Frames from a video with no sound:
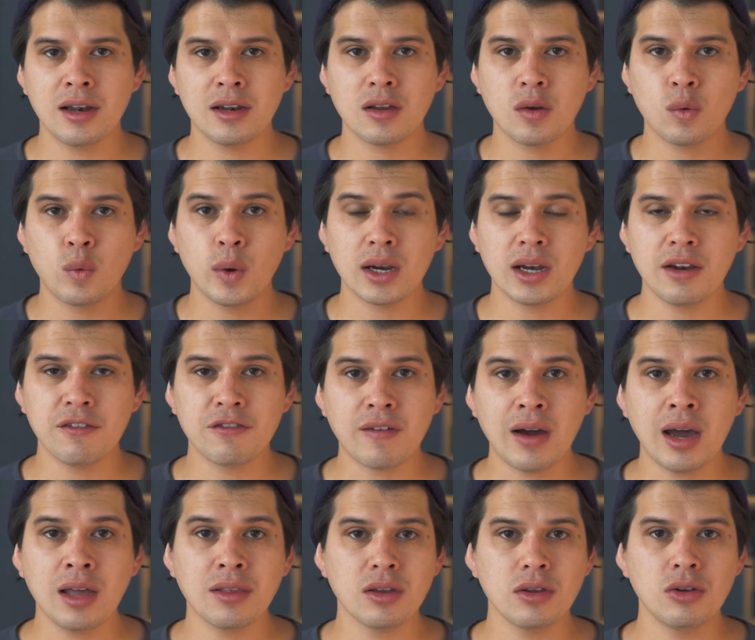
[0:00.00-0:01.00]
and quickly
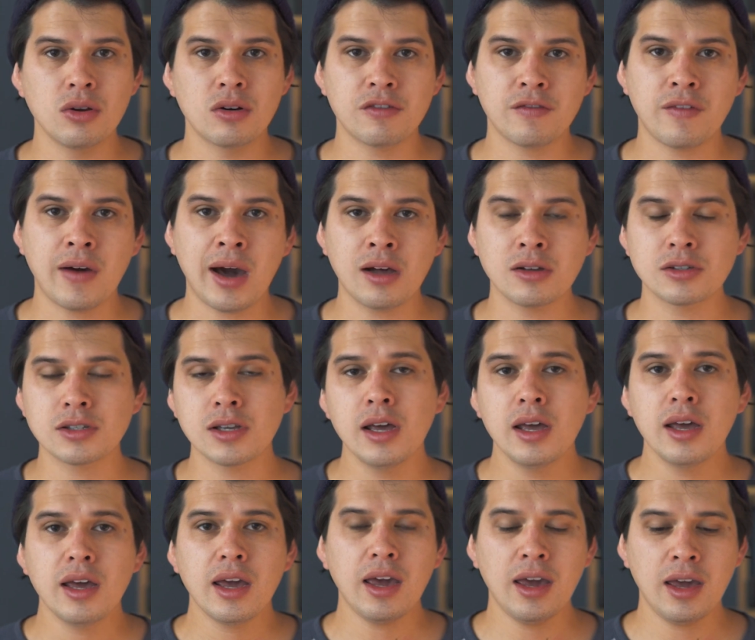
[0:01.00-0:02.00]
find your files
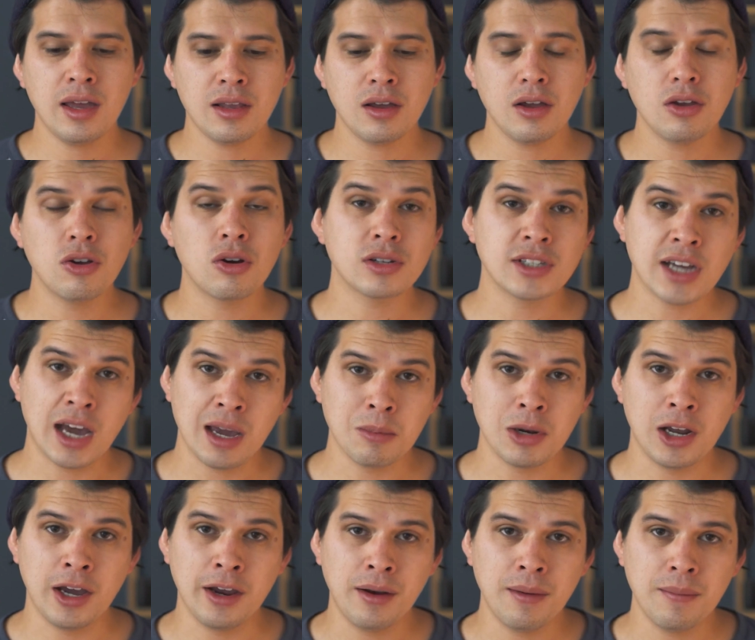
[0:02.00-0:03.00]
in your
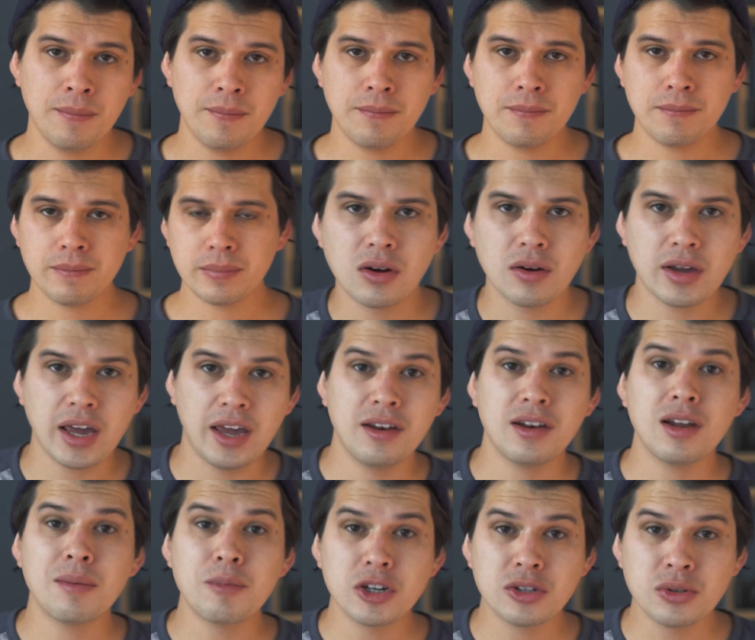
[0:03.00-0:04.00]
timeline.
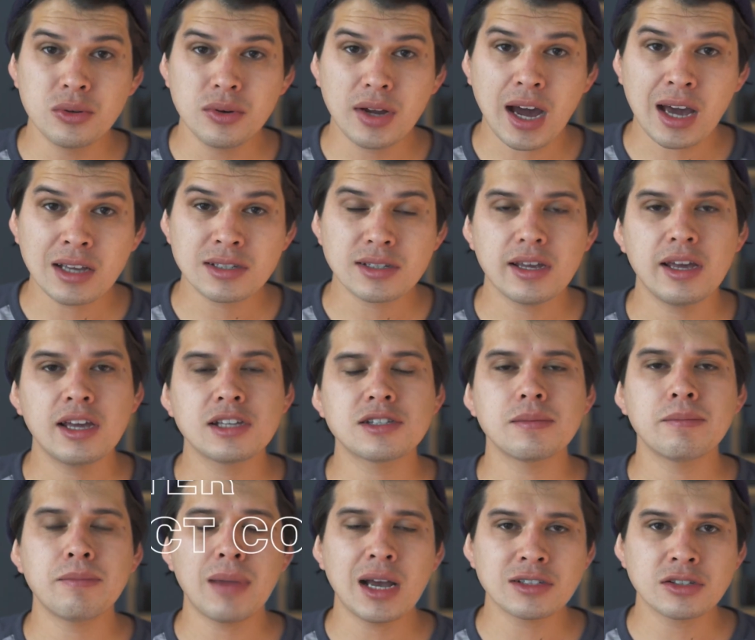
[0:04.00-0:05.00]
Okay, number two, guys,
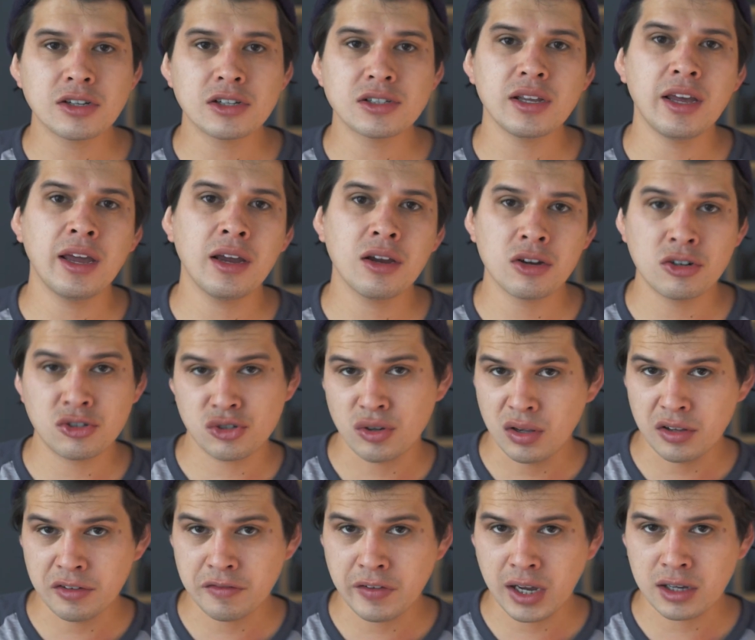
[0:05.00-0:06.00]
is masters in
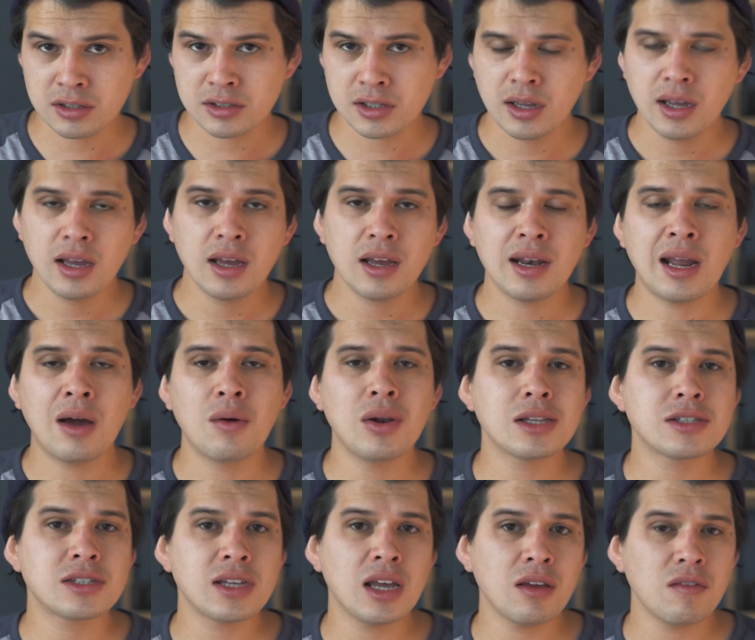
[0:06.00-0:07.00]
control effects. Now,
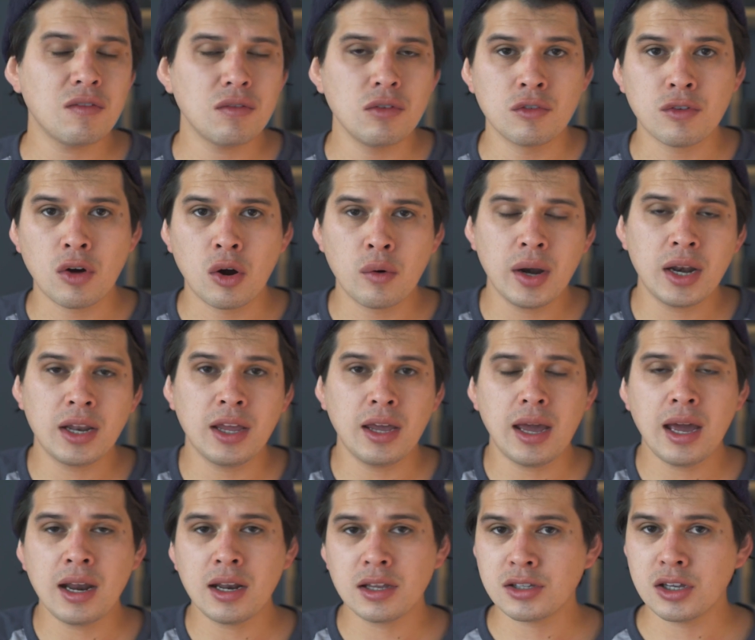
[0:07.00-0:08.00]
let's say you've
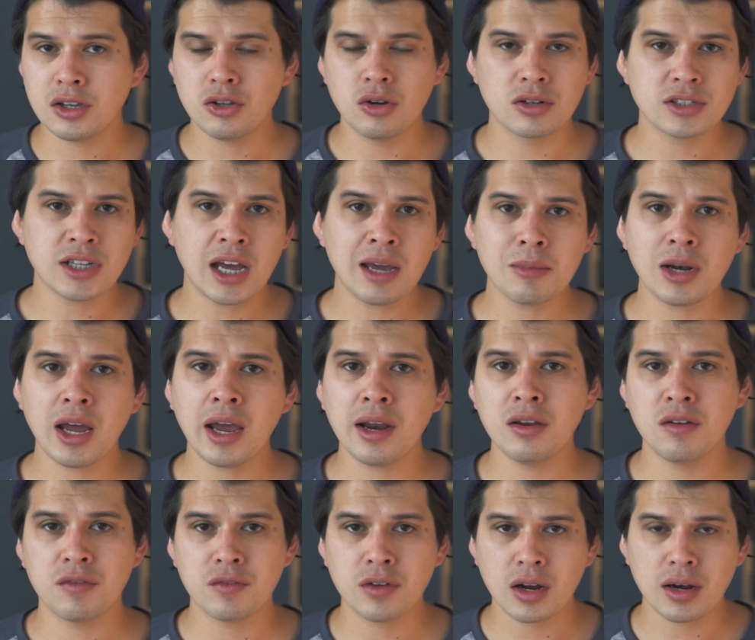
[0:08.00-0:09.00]
already edited your
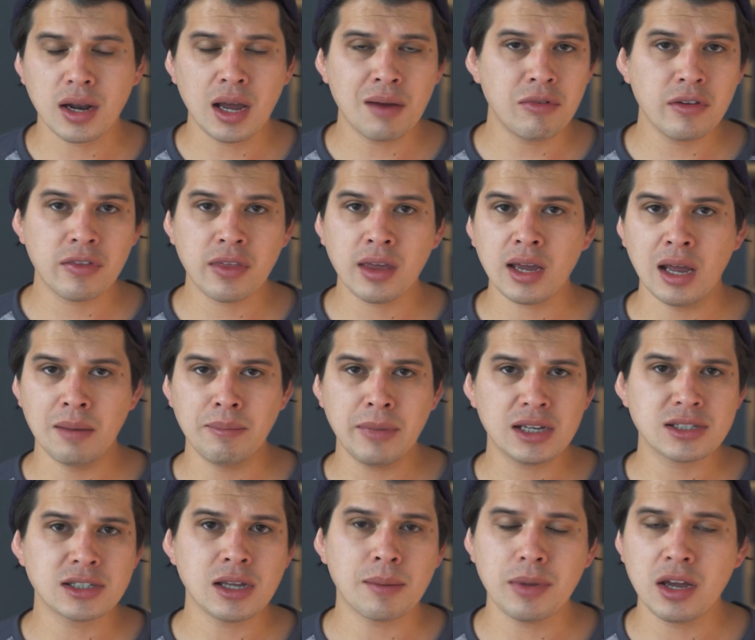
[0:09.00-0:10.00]
timeline, you've cut everything and
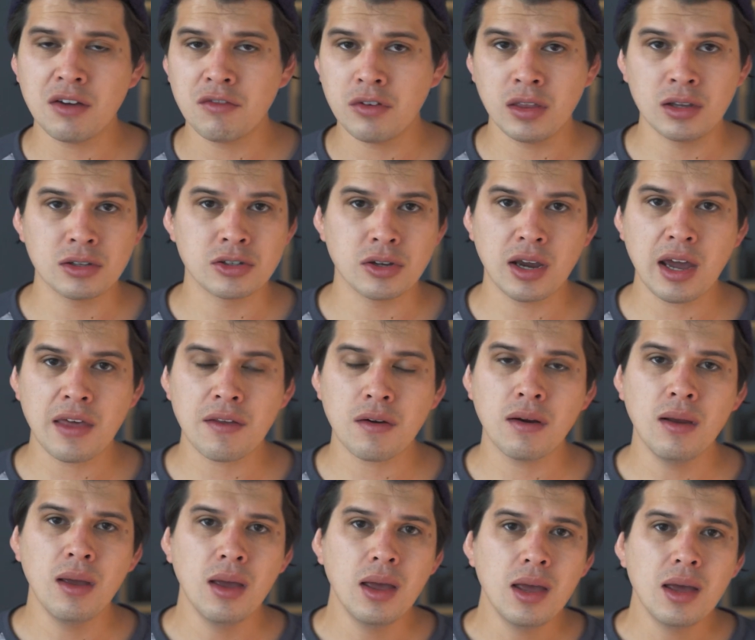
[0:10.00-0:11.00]
mixed up everything
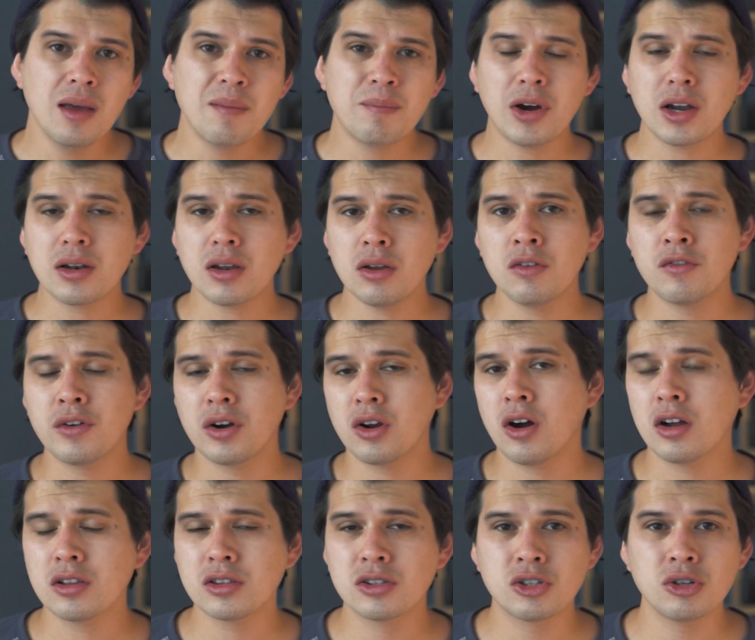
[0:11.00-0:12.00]
together, but you
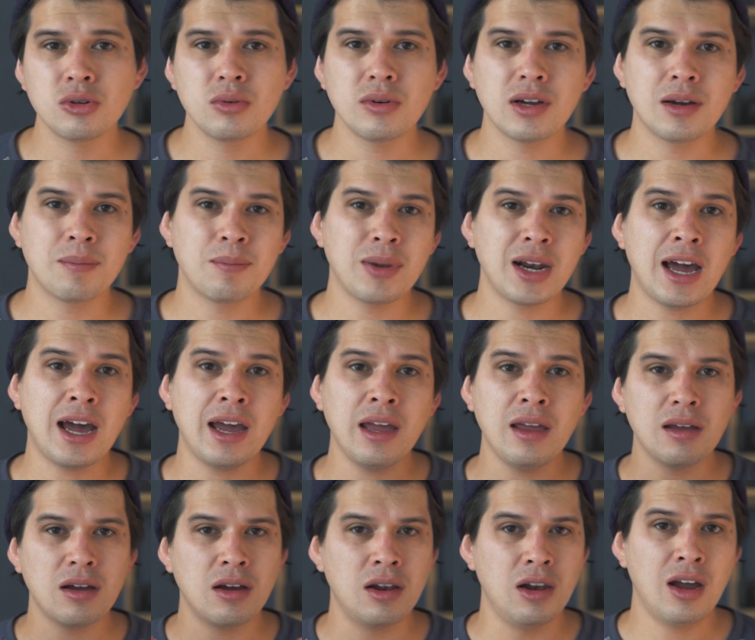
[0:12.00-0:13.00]
forgot to
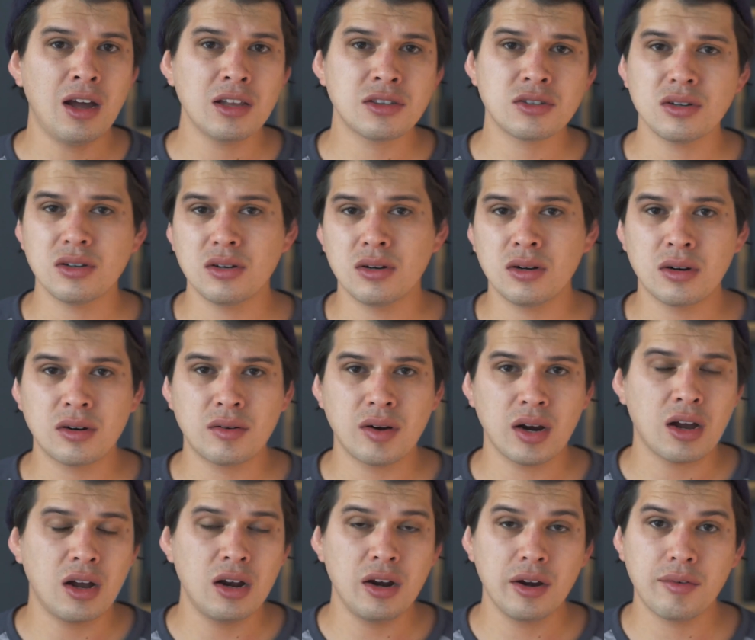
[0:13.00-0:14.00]
apply a LUT or
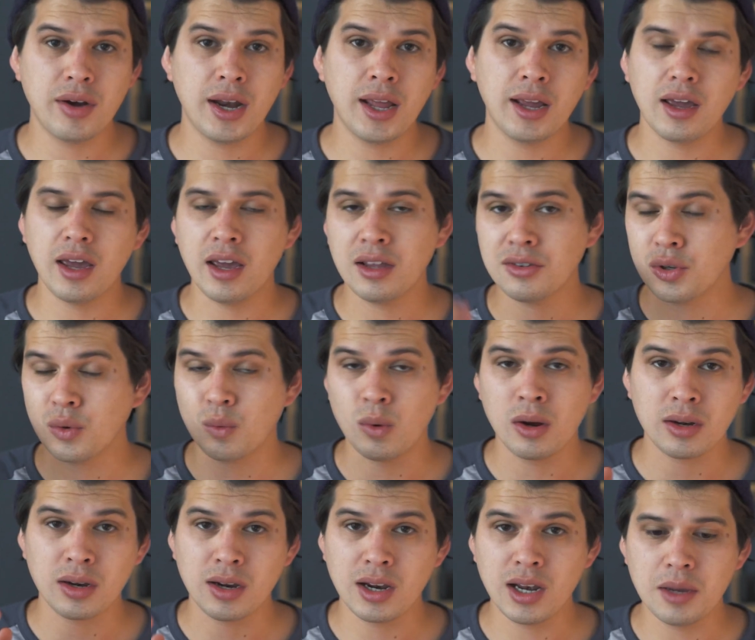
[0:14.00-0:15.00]
a color grading into
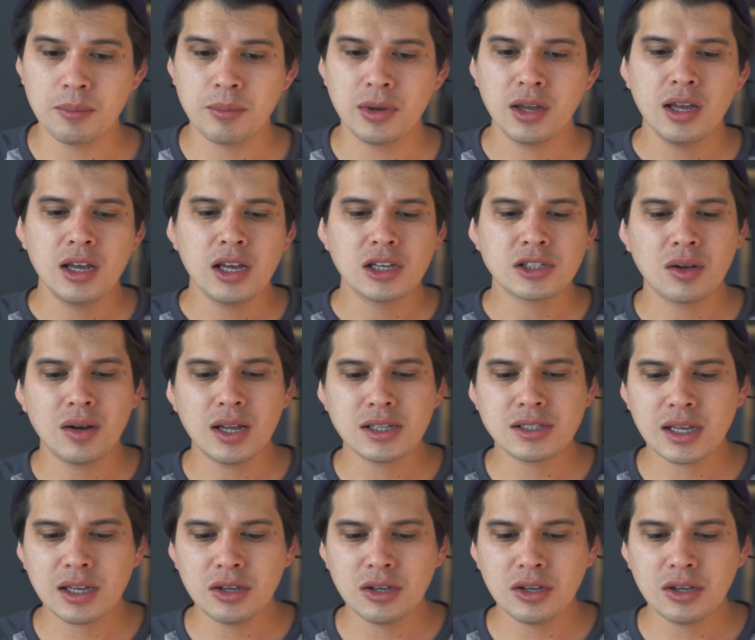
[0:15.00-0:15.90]
one clip. So let's